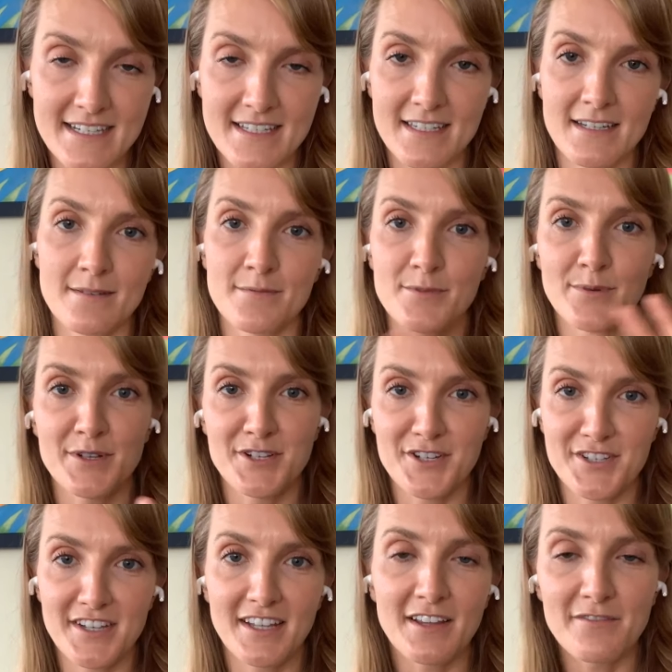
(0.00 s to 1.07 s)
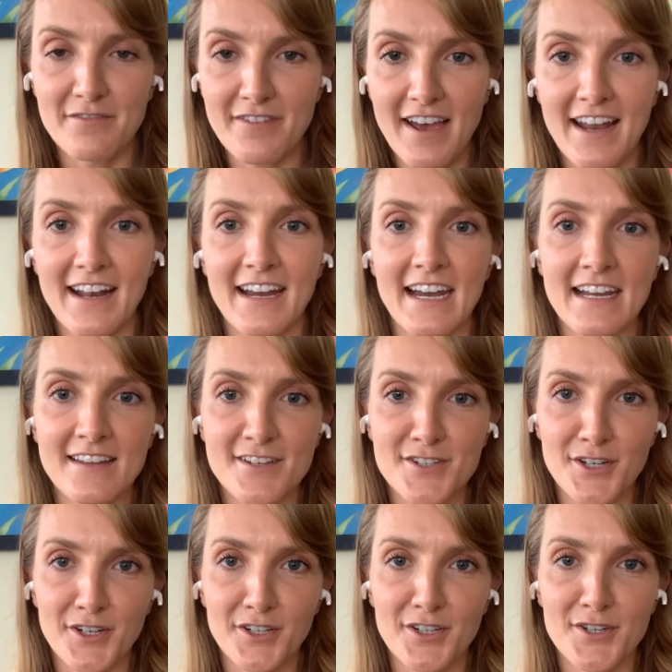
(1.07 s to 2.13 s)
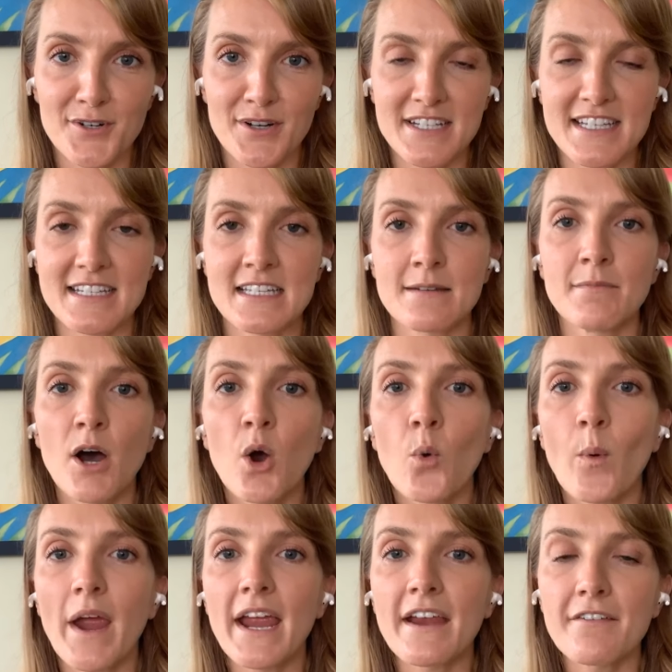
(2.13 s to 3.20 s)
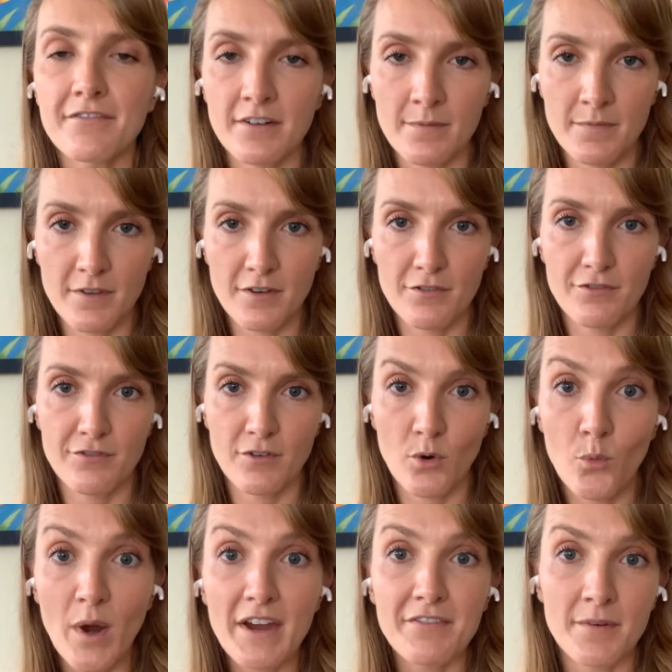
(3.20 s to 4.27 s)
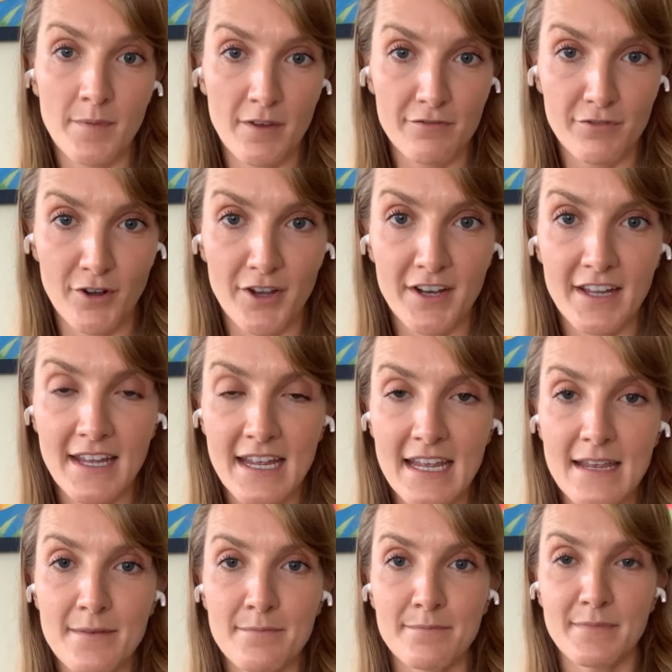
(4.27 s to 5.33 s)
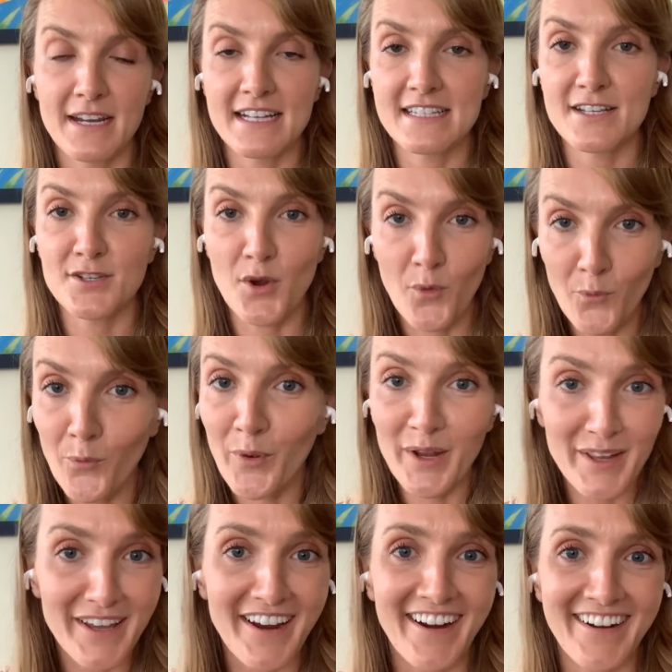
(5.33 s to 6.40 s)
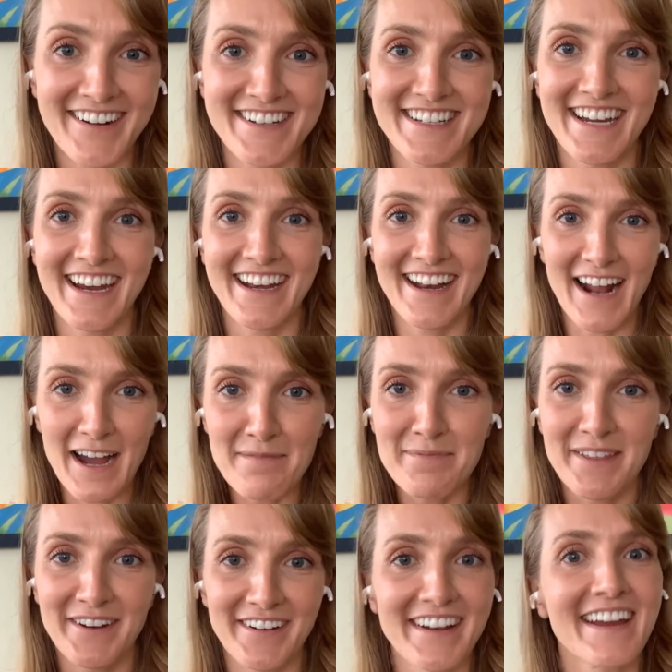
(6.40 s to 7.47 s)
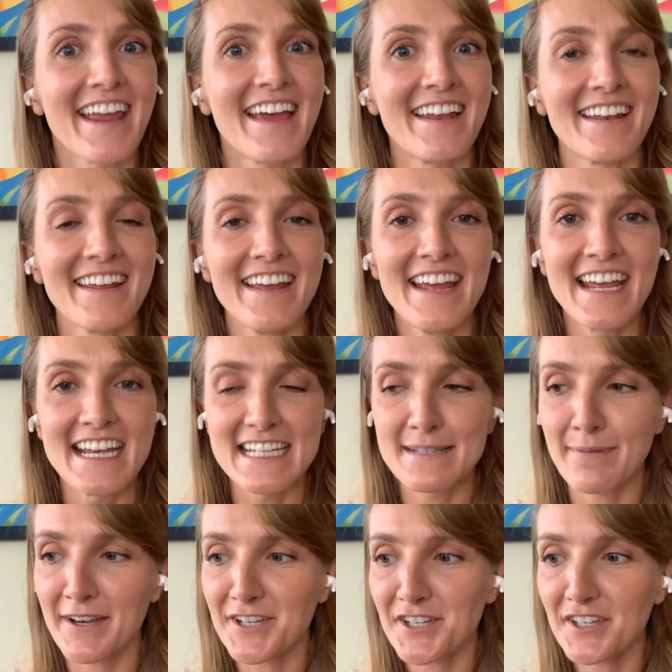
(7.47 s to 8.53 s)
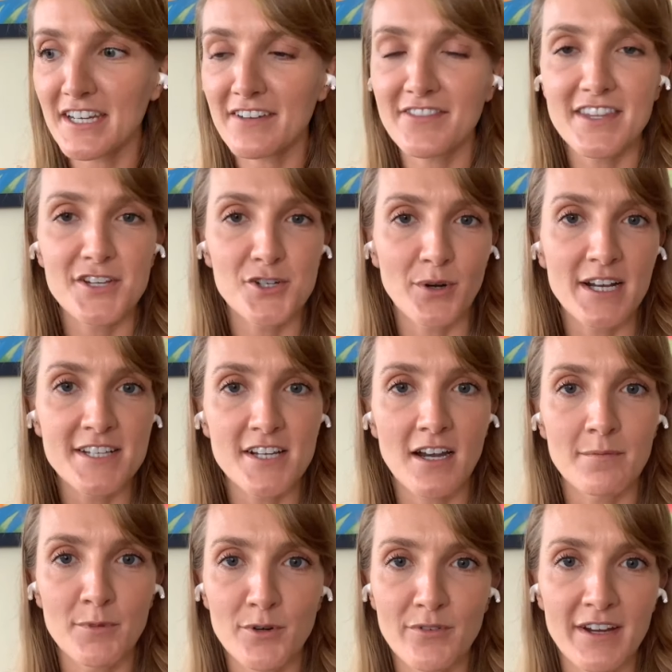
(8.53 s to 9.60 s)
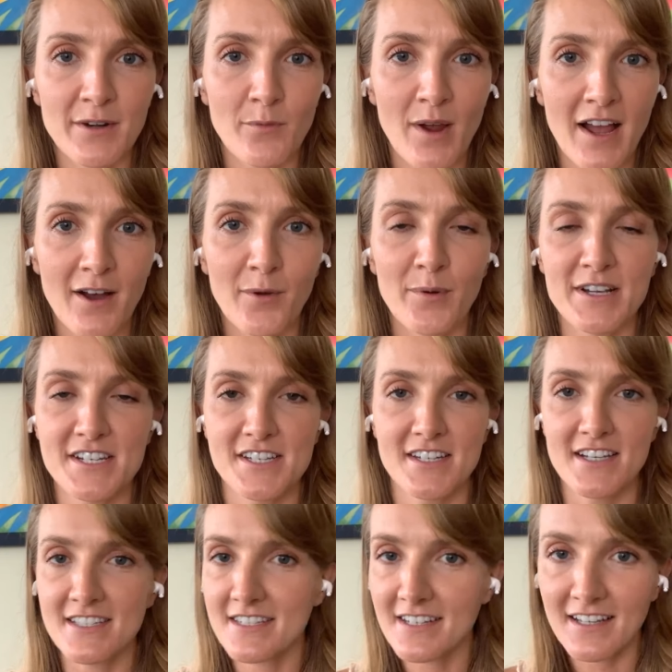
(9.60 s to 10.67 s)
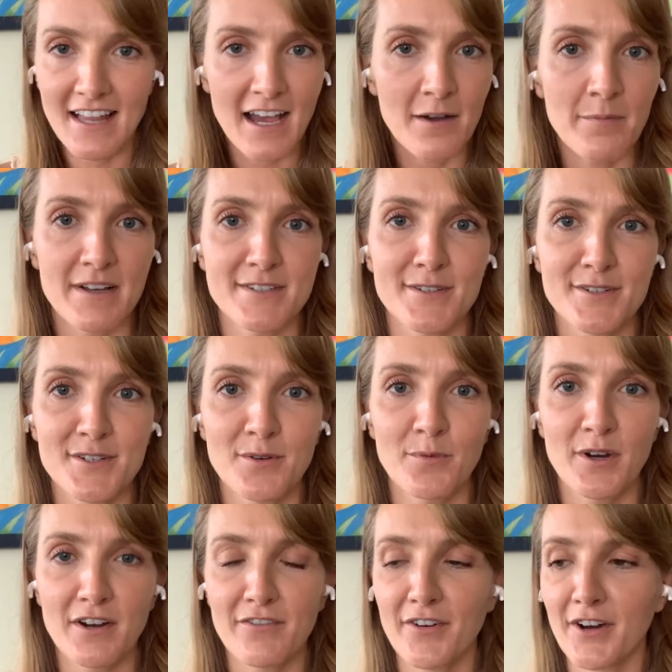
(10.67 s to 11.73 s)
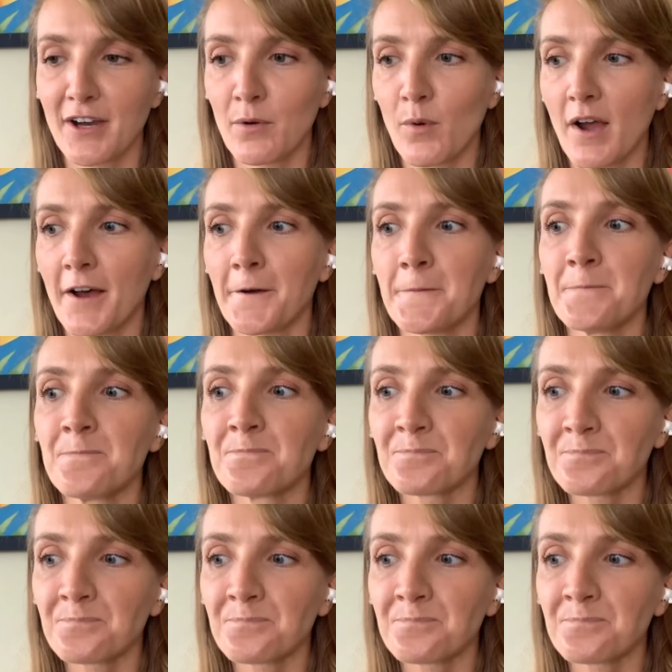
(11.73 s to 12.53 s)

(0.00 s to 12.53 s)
systems, which is the lymphatic and the circulatory system, away from the foot, because it's really hard to get it up there again, especially if the joints aren't moving well, which doesn't allow muscle to work very well,